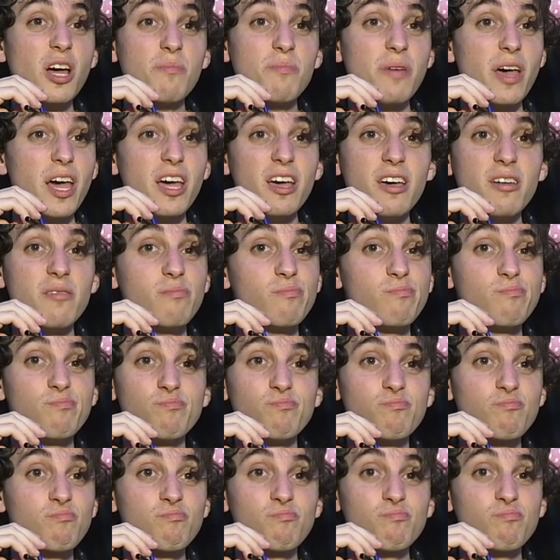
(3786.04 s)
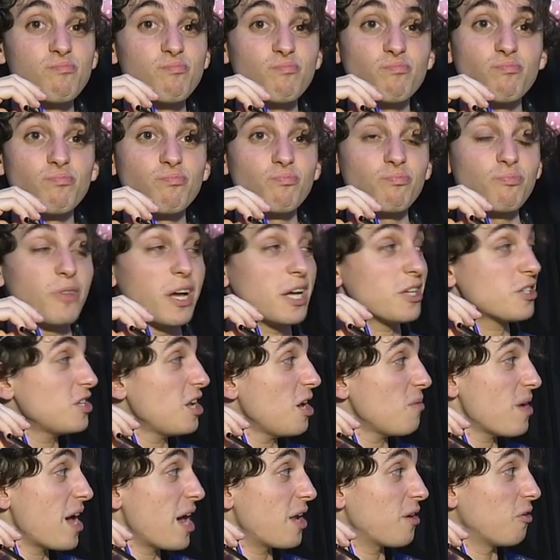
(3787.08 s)
Bad. That's
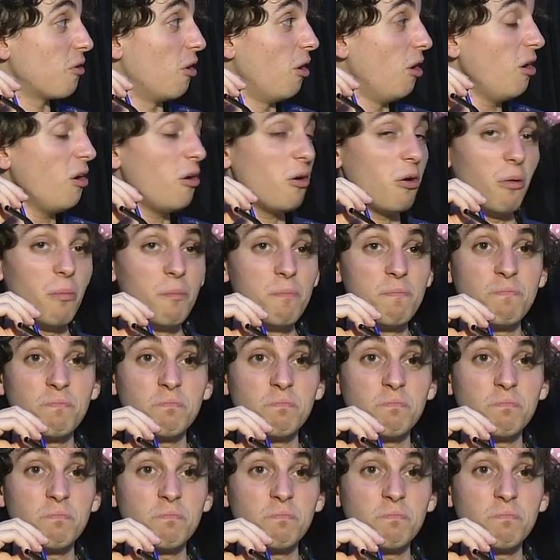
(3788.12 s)
not bad at all.